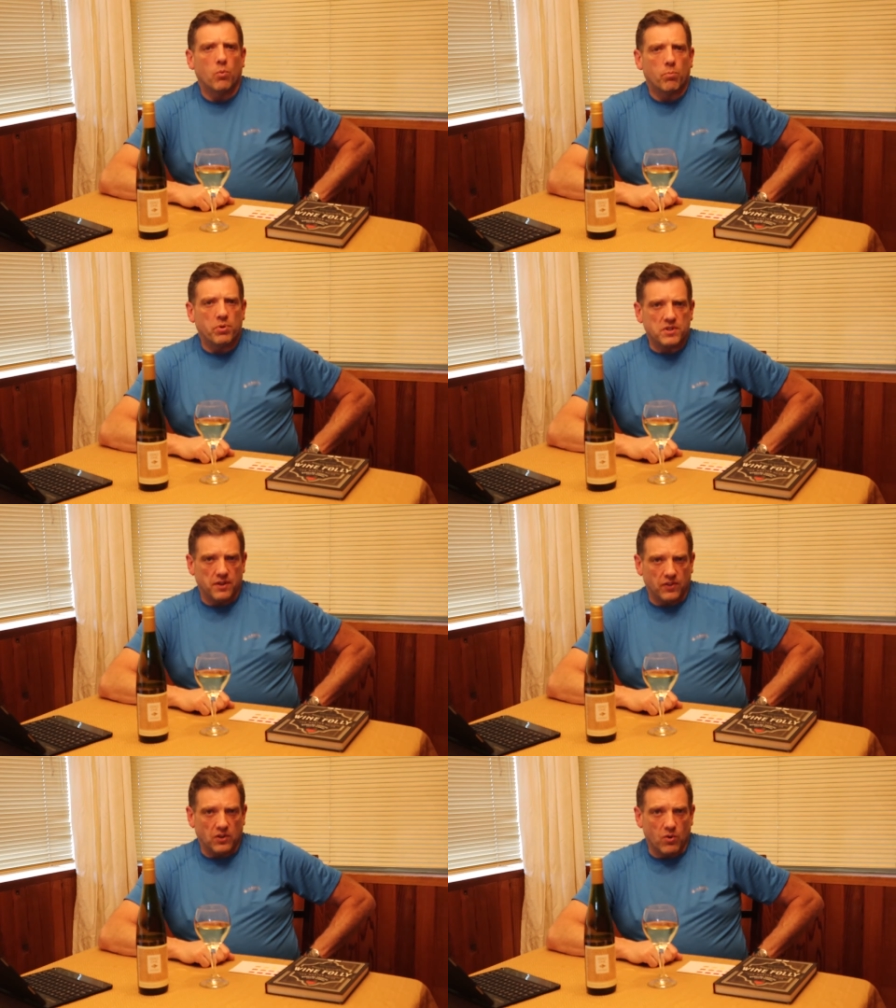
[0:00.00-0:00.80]

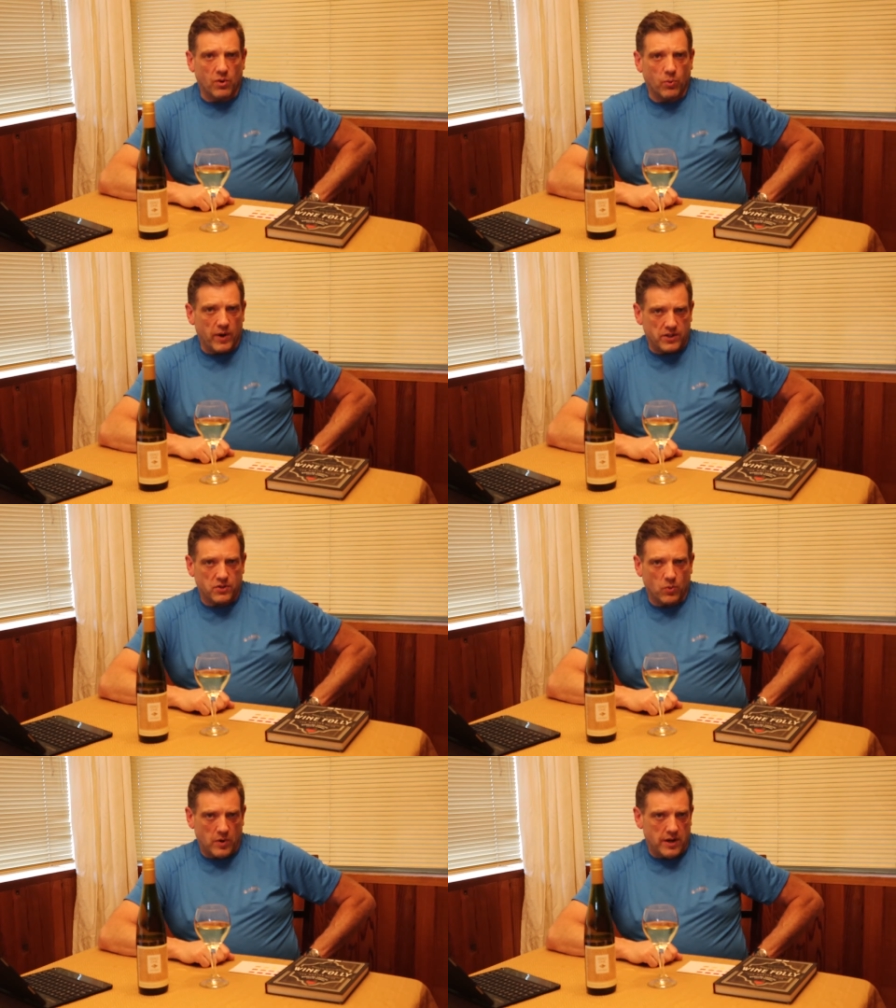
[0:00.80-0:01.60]
Pacific
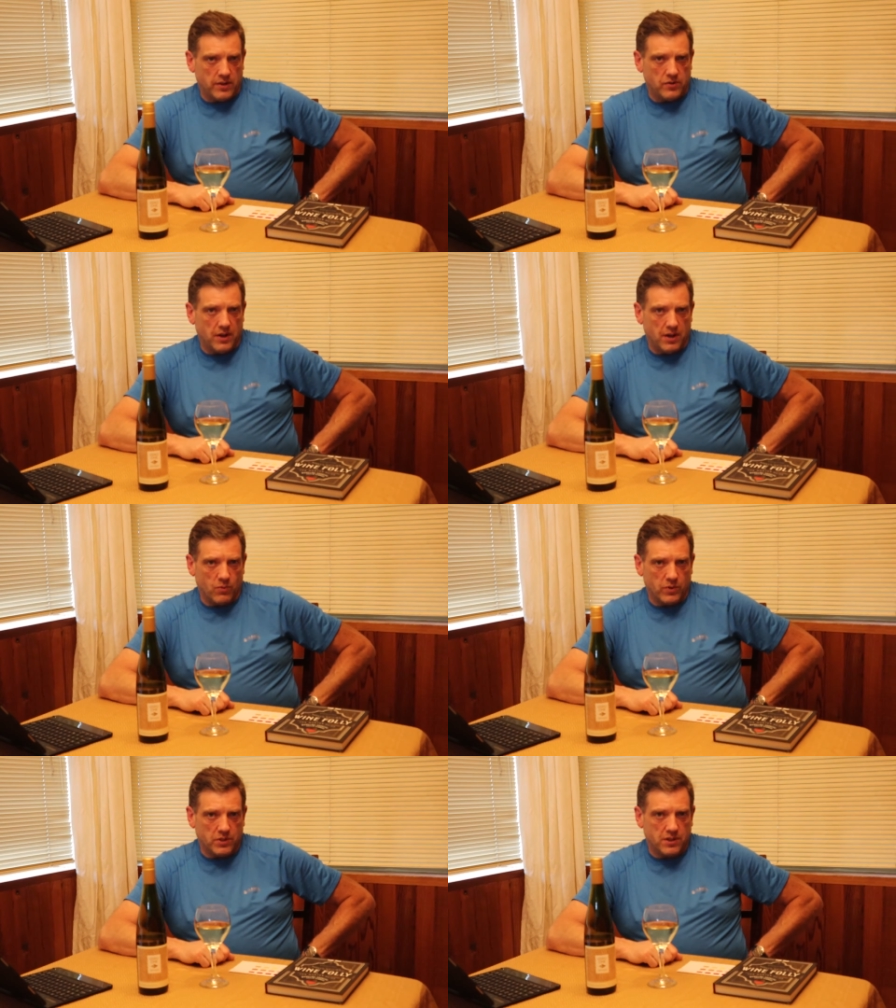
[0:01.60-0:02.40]
Northwest wines
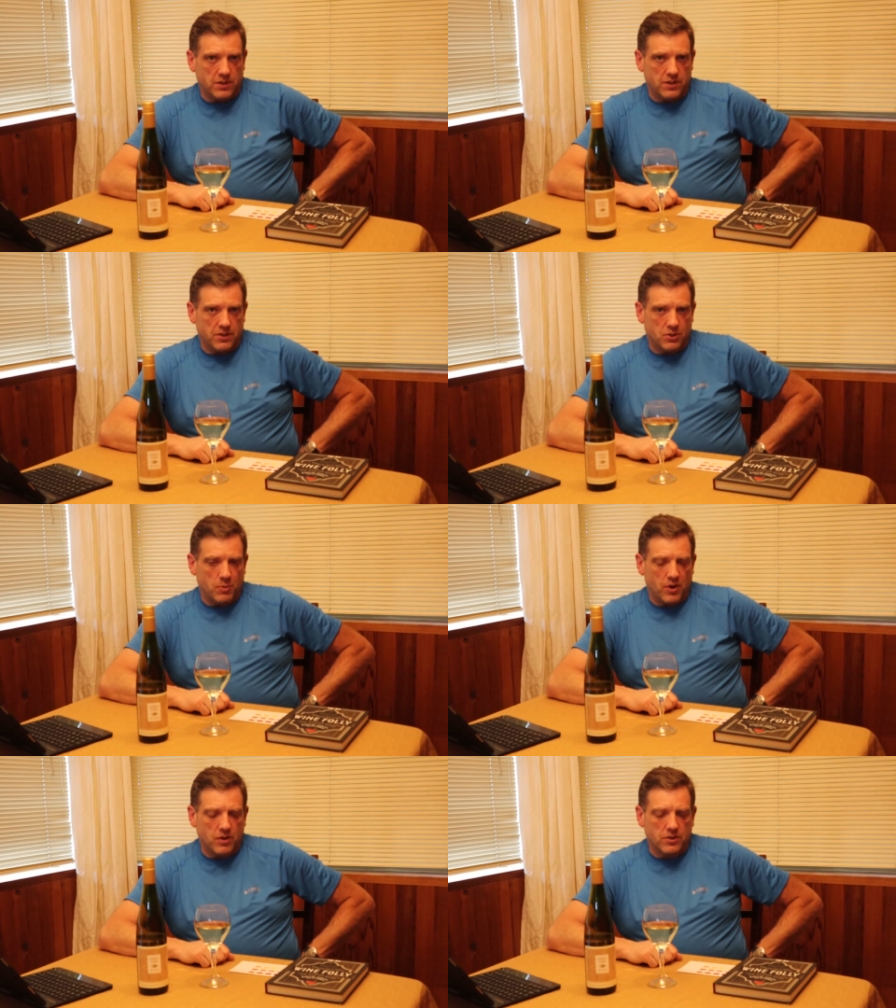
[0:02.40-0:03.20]
and whiskeys and
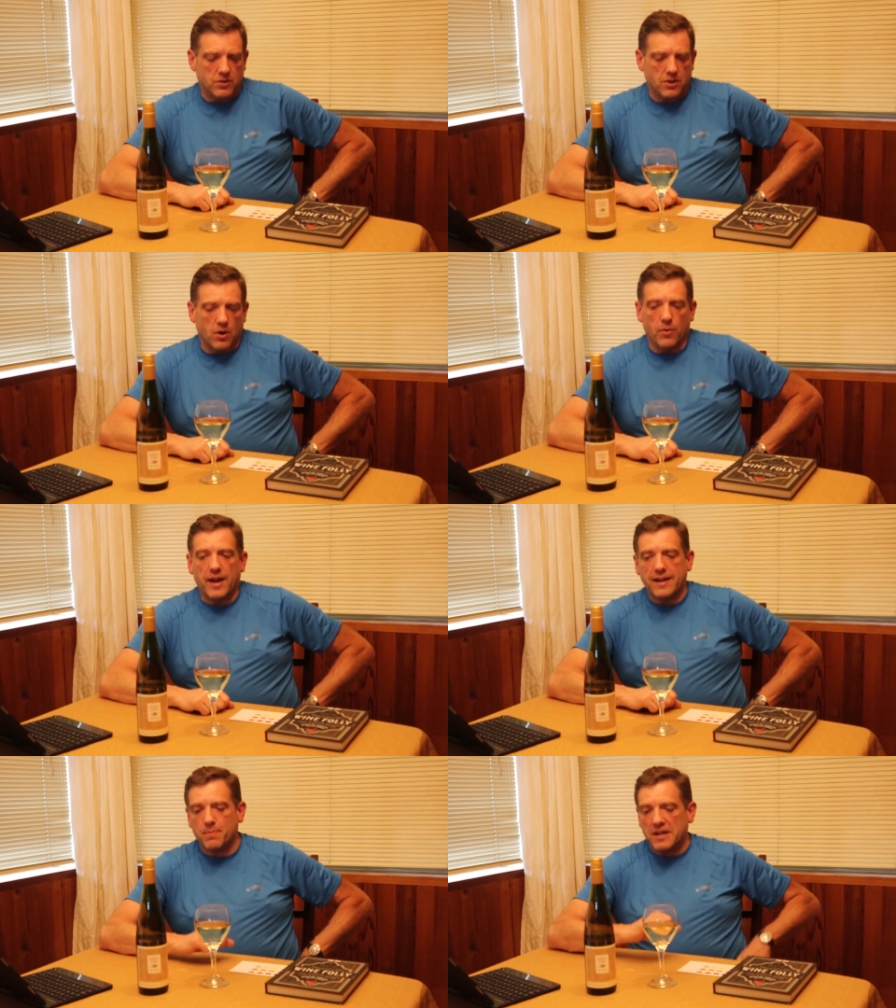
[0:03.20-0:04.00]
spirits. So,
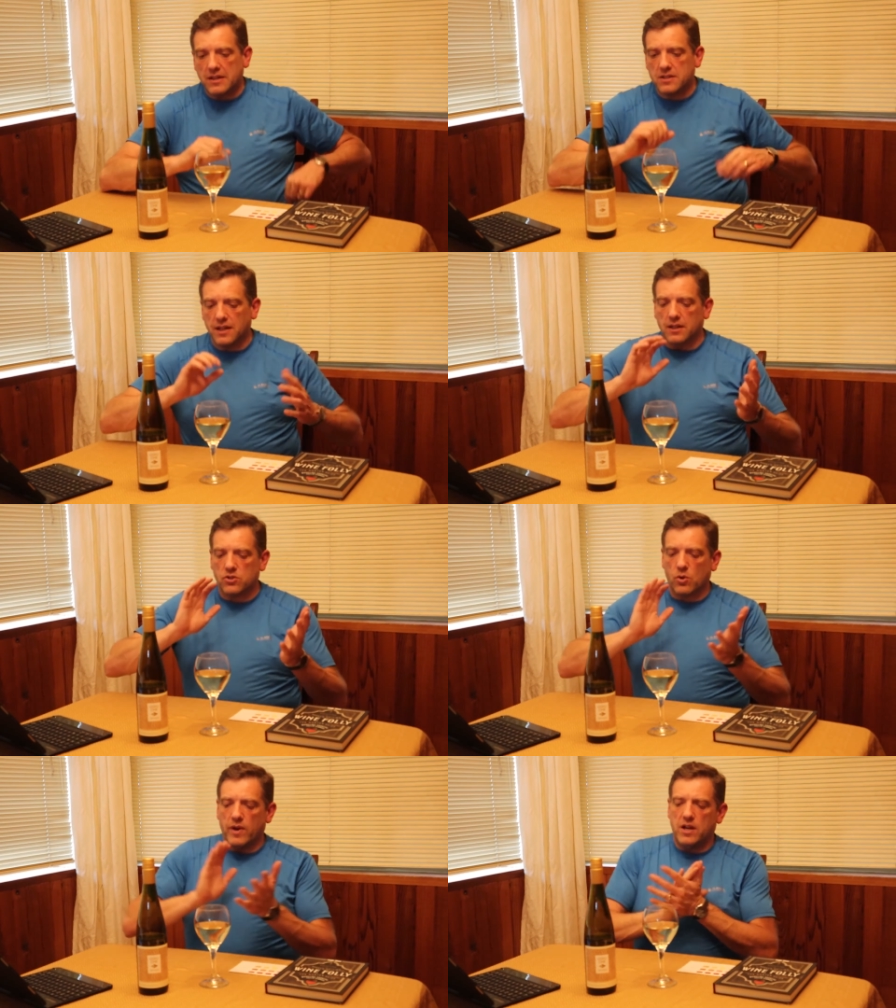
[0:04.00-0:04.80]
that being said, let's
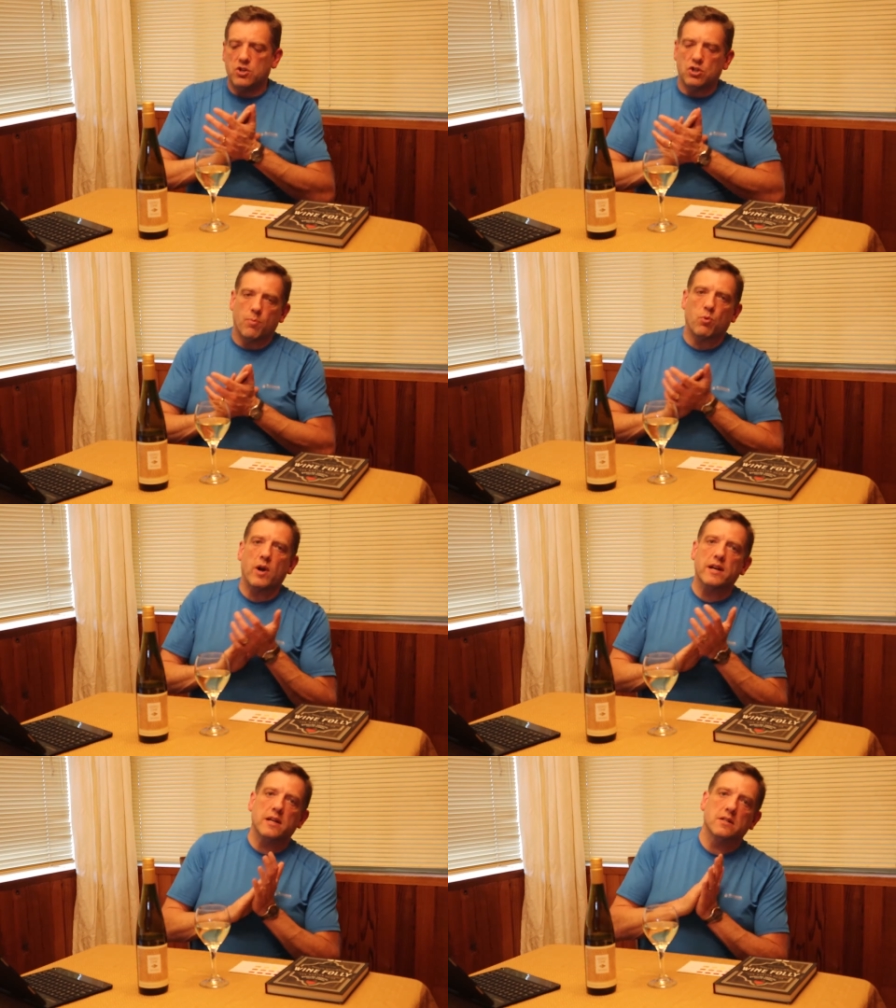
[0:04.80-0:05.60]
go ahead and jump
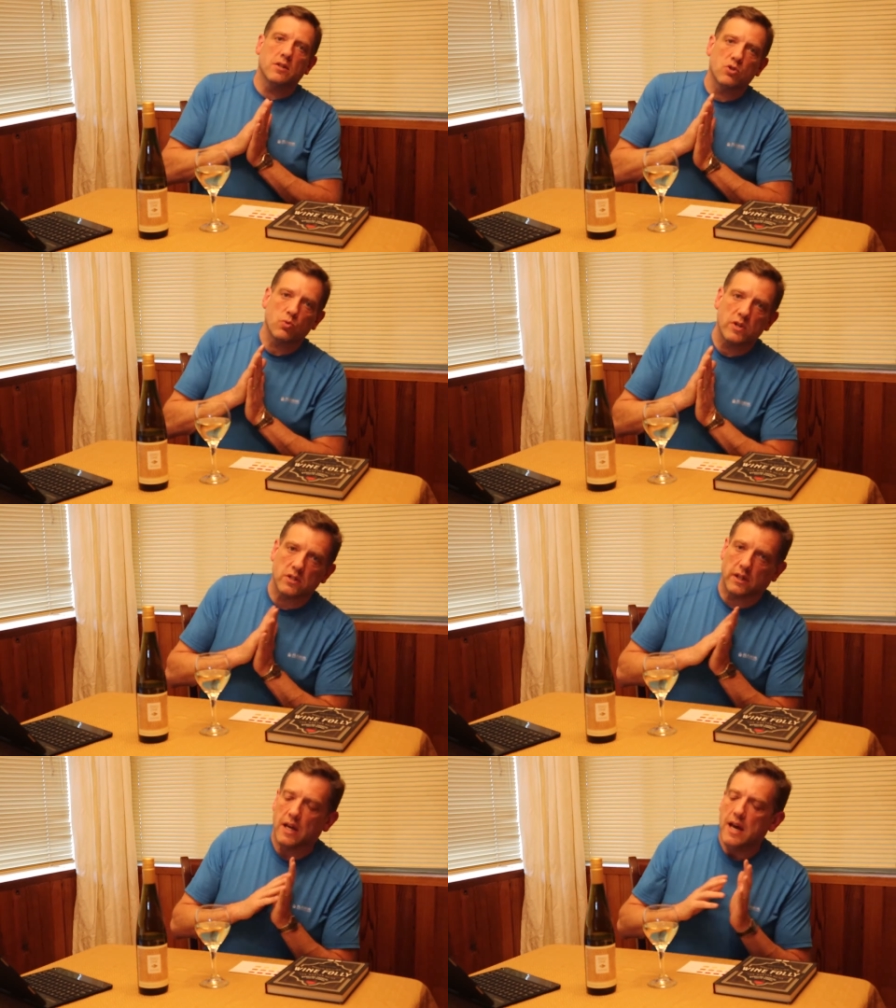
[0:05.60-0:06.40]
right into this
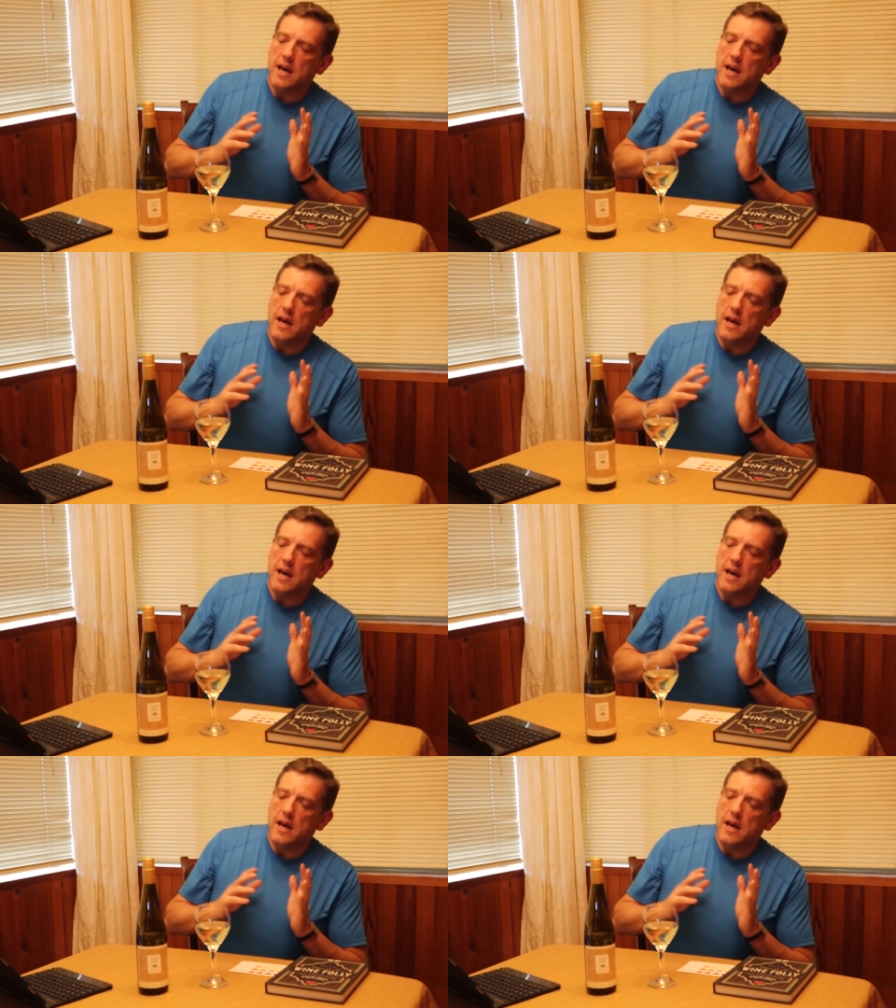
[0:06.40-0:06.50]
Riesling.